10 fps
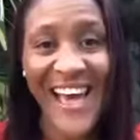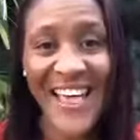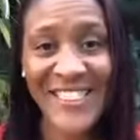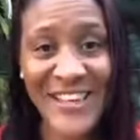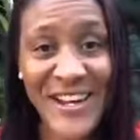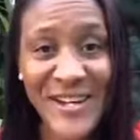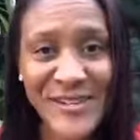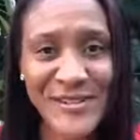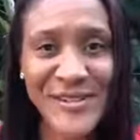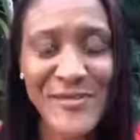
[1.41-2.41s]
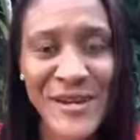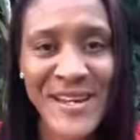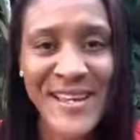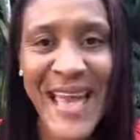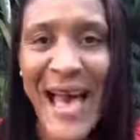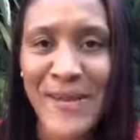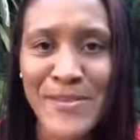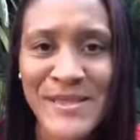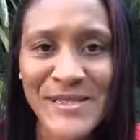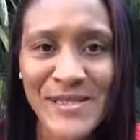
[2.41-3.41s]
Hello, good morning.
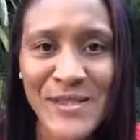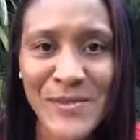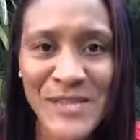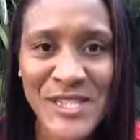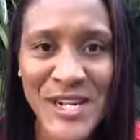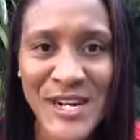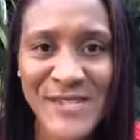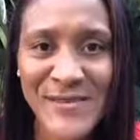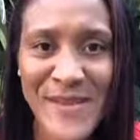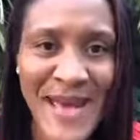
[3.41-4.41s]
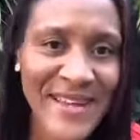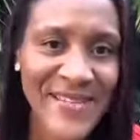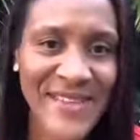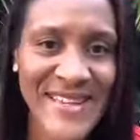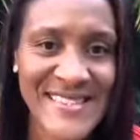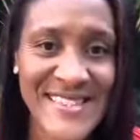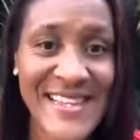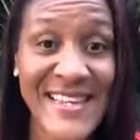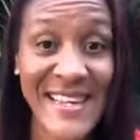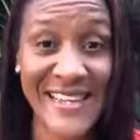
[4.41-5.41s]
Happy Supercharged
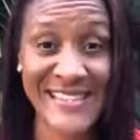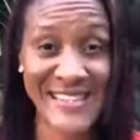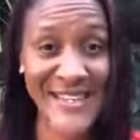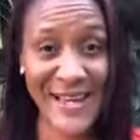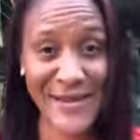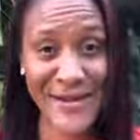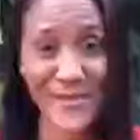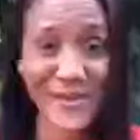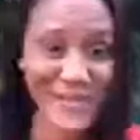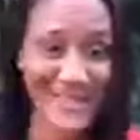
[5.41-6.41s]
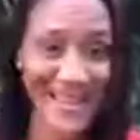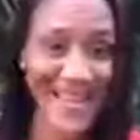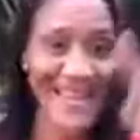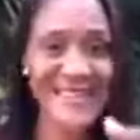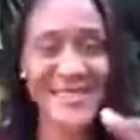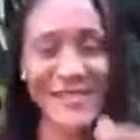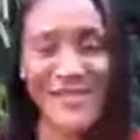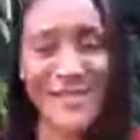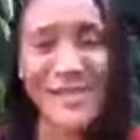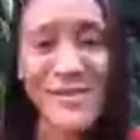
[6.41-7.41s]
Manifesting. It's another Monday to
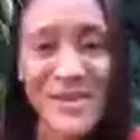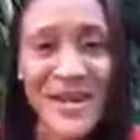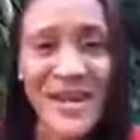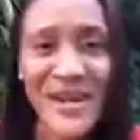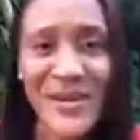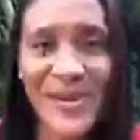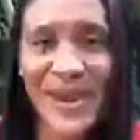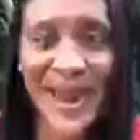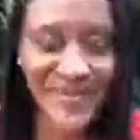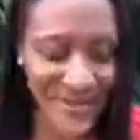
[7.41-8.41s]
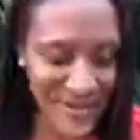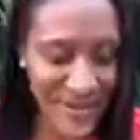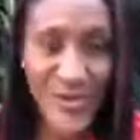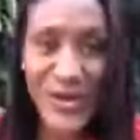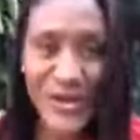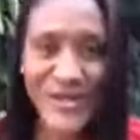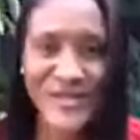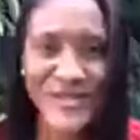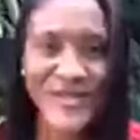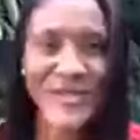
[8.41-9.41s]
you, wherever in the
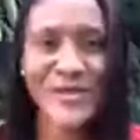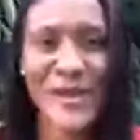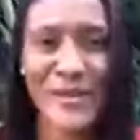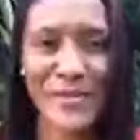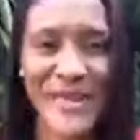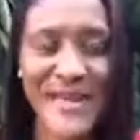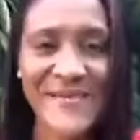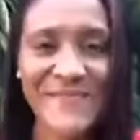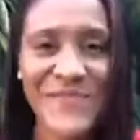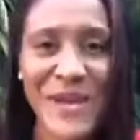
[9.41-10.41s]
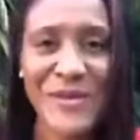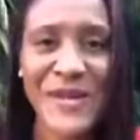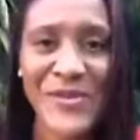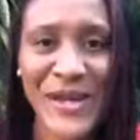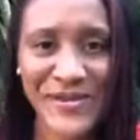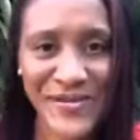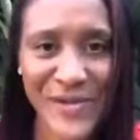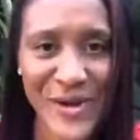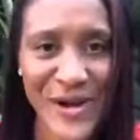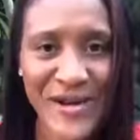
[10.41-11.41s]
world you might be. I'm going to wait
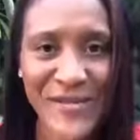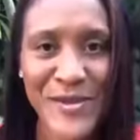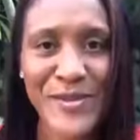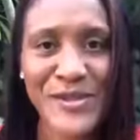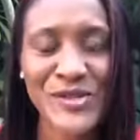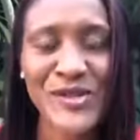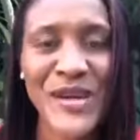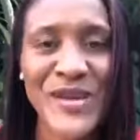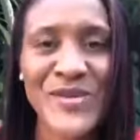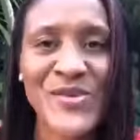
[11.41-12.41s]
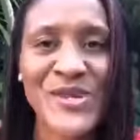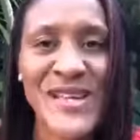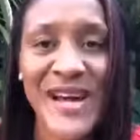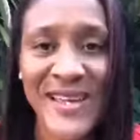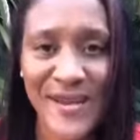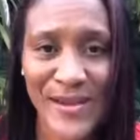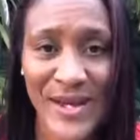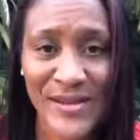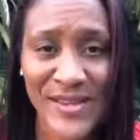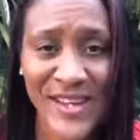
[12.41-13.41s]
for a few people to join. We're talking
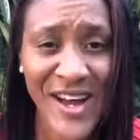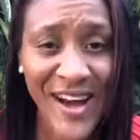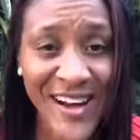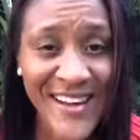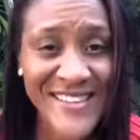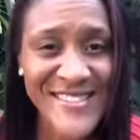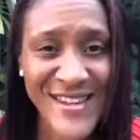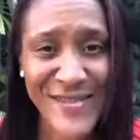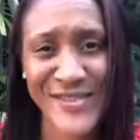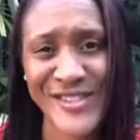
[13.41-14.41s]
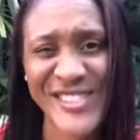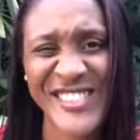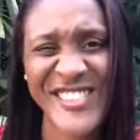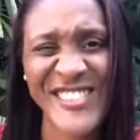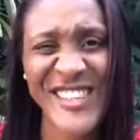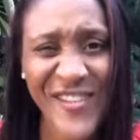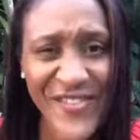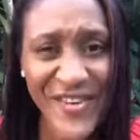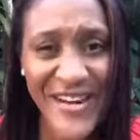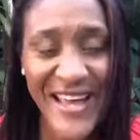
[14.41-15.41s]
about the cause of your
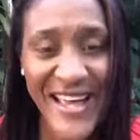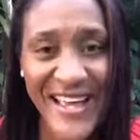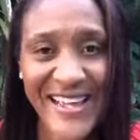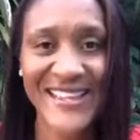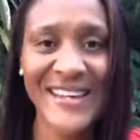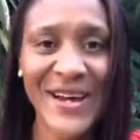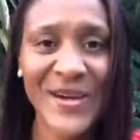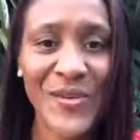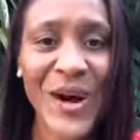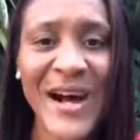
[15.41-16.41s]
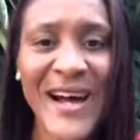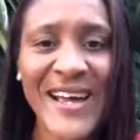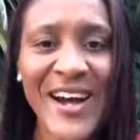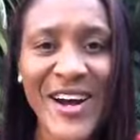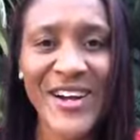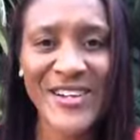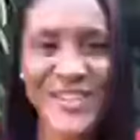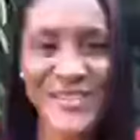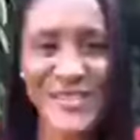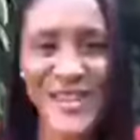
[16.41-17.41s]
suffering. Why are
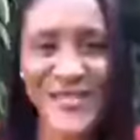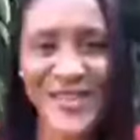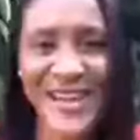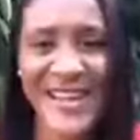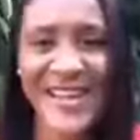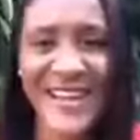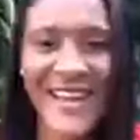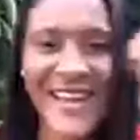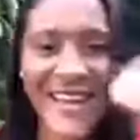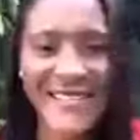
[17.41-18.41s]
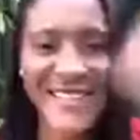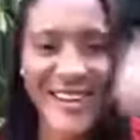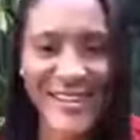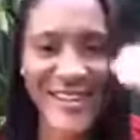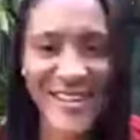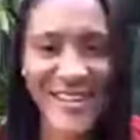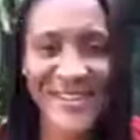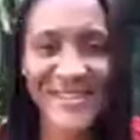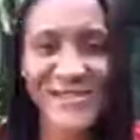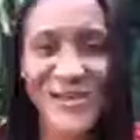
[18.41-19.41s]
you suffering? Hey, Donna.
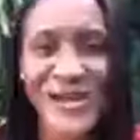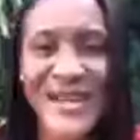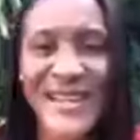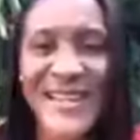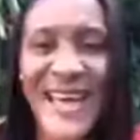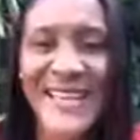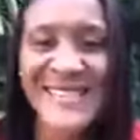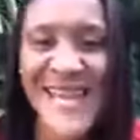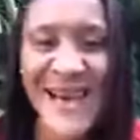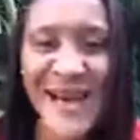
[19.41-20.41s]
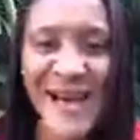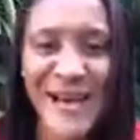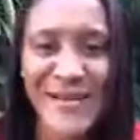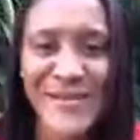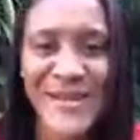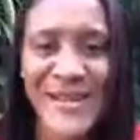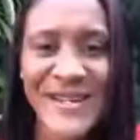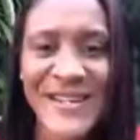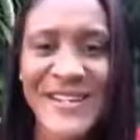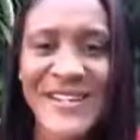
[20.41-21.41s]
Good morning. Hey, Deb.
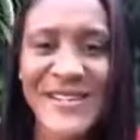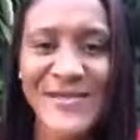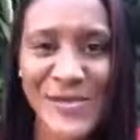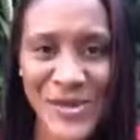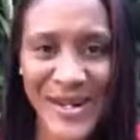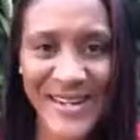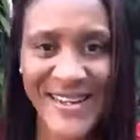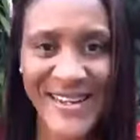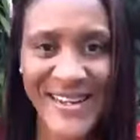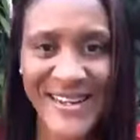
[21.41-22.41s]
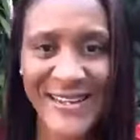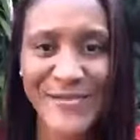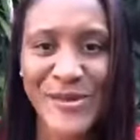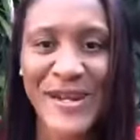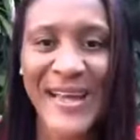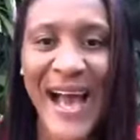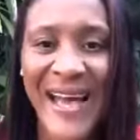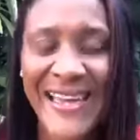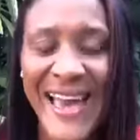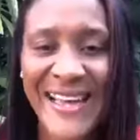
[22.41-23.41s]
Good morning. Good morning.
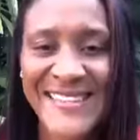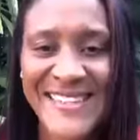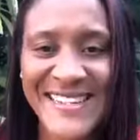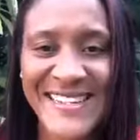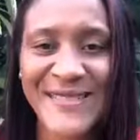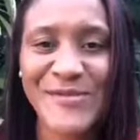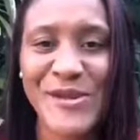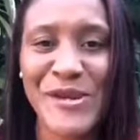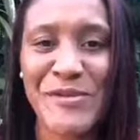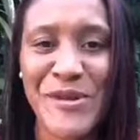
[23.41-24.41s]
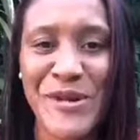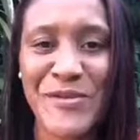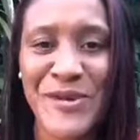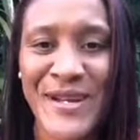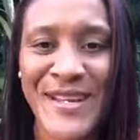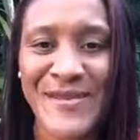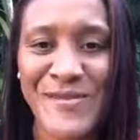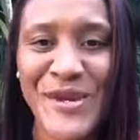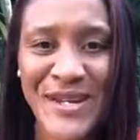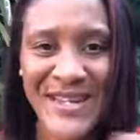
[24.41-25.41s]
Hi, Candy. Morning, morning, morning,
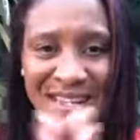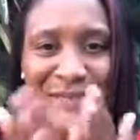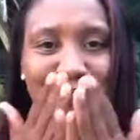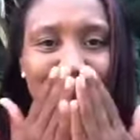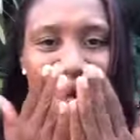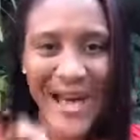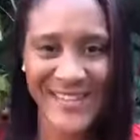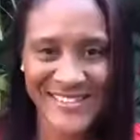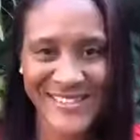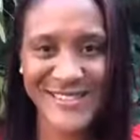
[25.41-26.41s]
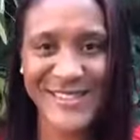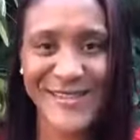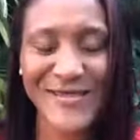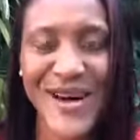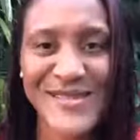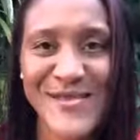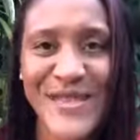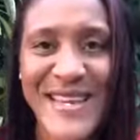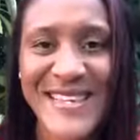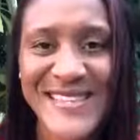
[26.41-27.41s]
morning. Mwah! To you, awesome
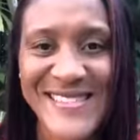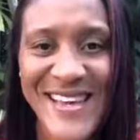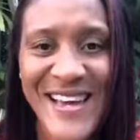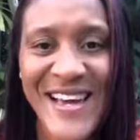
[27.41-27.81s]
ladies.